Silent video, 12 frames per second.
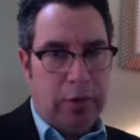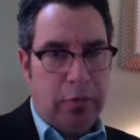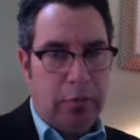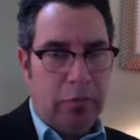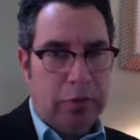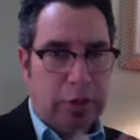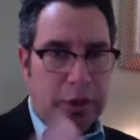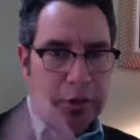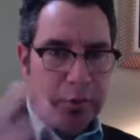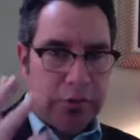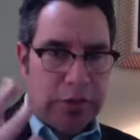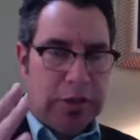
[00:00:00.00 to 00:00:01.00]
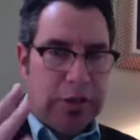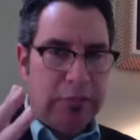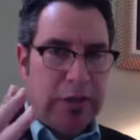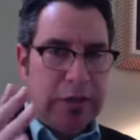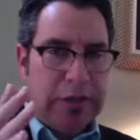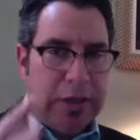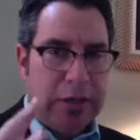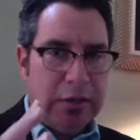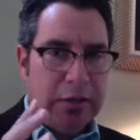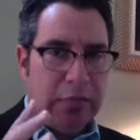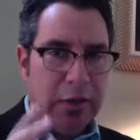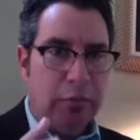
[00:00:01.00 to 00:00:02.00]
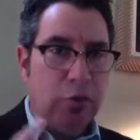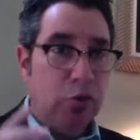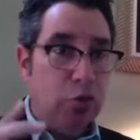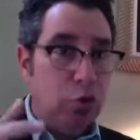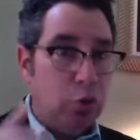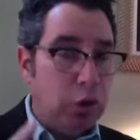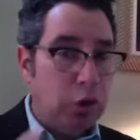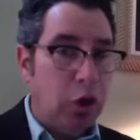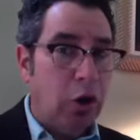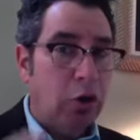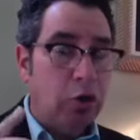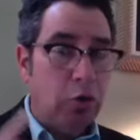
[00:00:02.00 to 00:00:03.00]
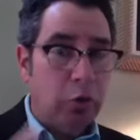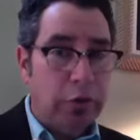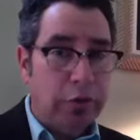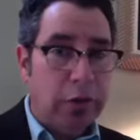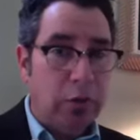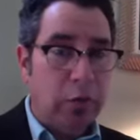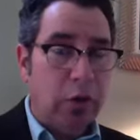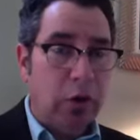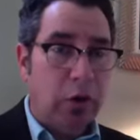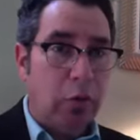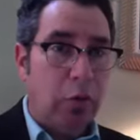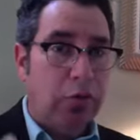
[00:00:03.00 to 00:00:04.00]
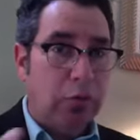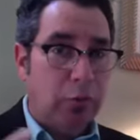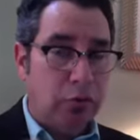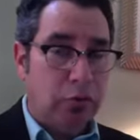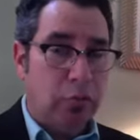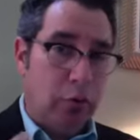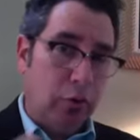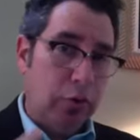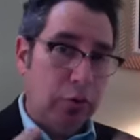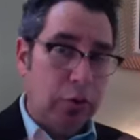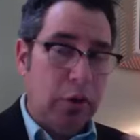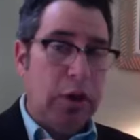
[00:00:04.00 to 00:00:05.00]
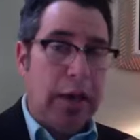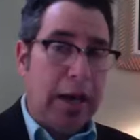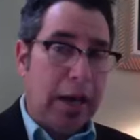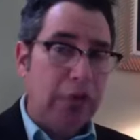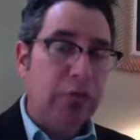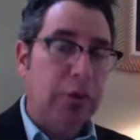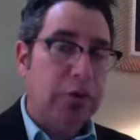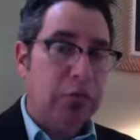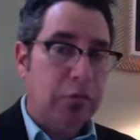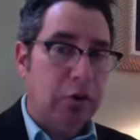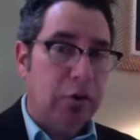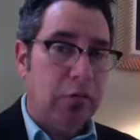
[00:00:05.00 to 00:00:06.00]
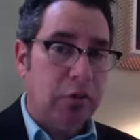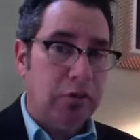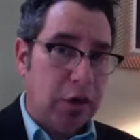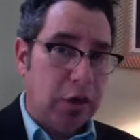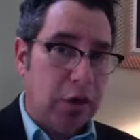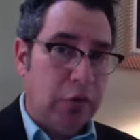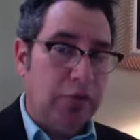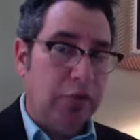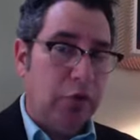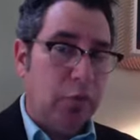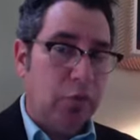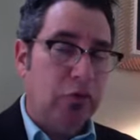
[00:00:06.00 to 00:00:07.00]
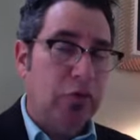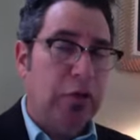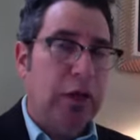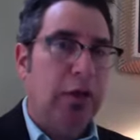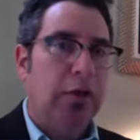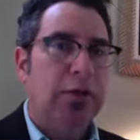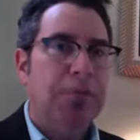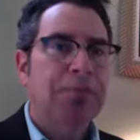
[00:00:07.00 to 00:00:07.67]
Remember we talked about this idea of identity development, who we are, who we think we are, what's the most important aspect of ourselves, of our personality.